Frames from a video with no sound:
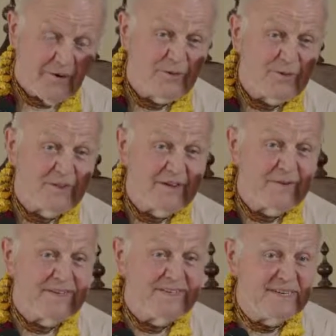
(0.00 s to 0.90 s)
Although they
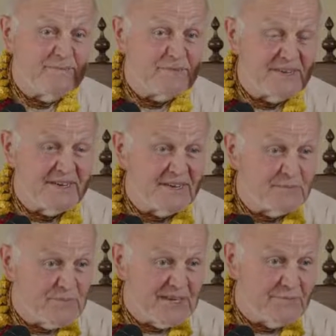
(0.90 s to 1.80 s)
were
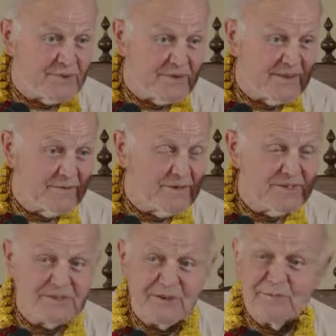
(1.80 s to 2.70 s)
deep-thinking people, they were
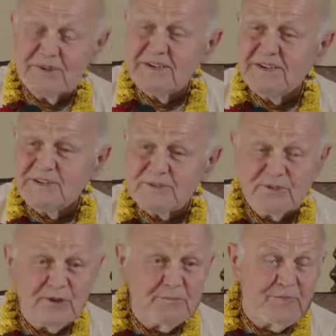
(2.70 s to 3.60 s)
just completely
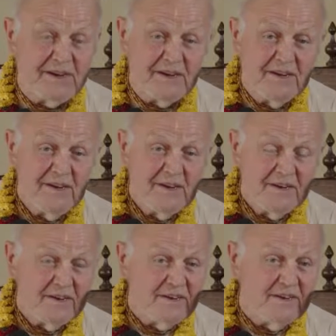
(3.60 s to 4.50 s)
destroyed by
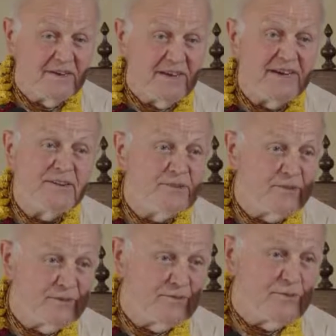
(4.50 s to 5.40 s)

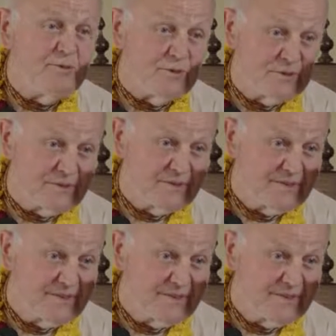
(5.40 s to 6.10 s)
ignorant fools,